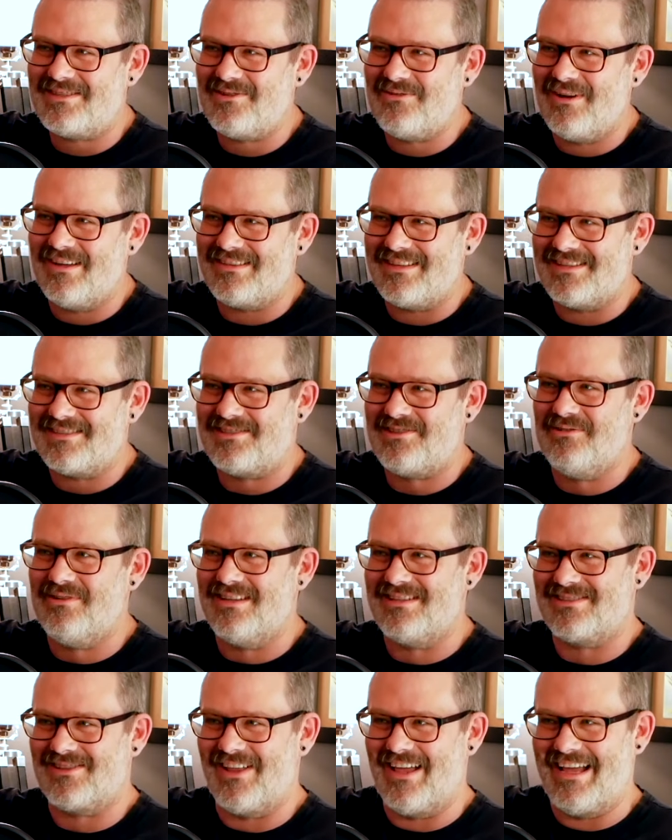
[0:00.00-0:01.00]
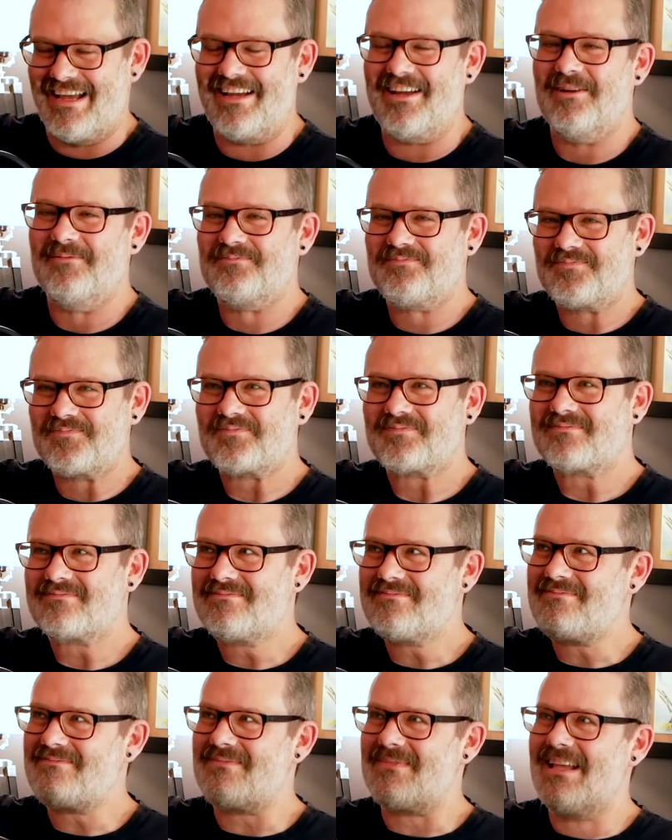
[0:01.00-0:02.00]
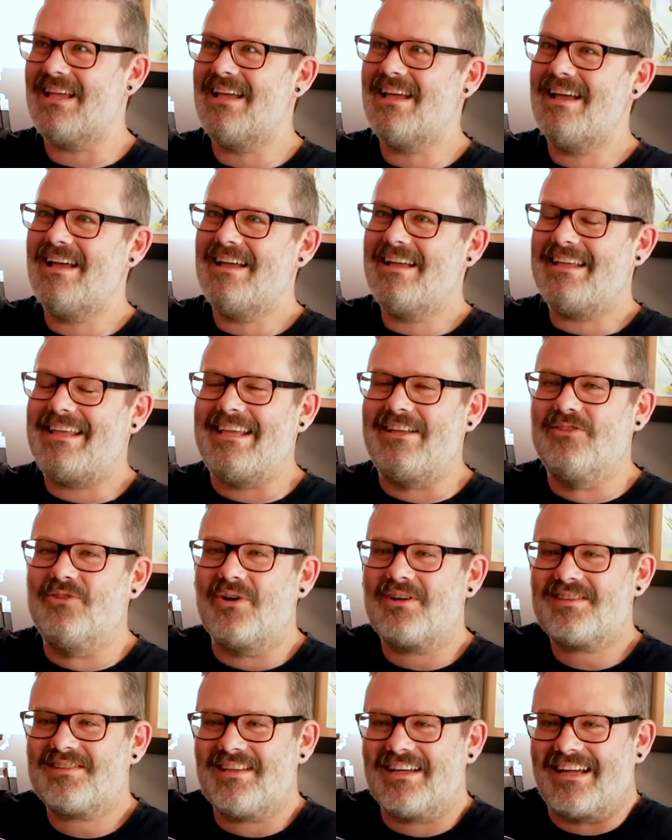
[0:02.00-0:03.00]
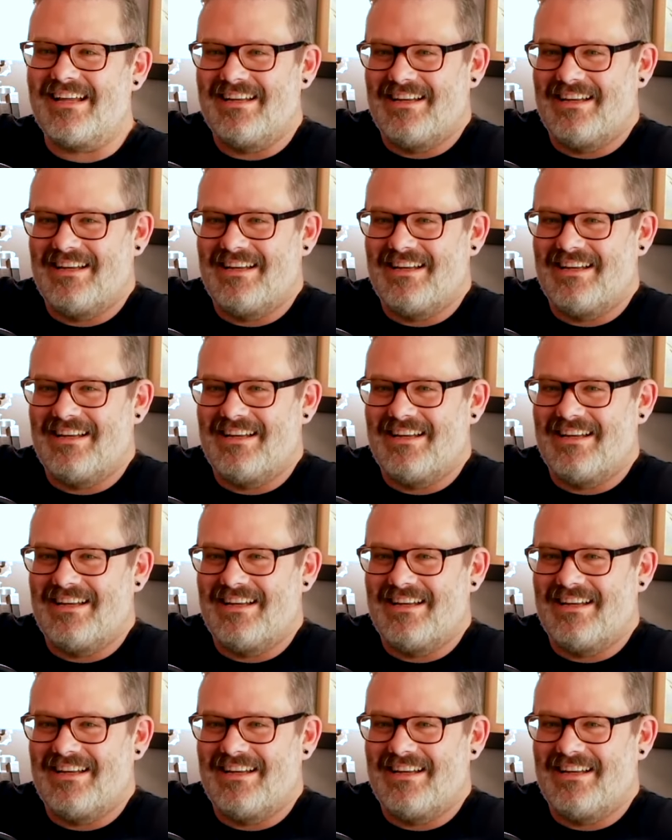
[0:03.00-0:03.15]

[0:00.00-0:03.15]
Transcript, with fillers: to it. This dude is like he looks like a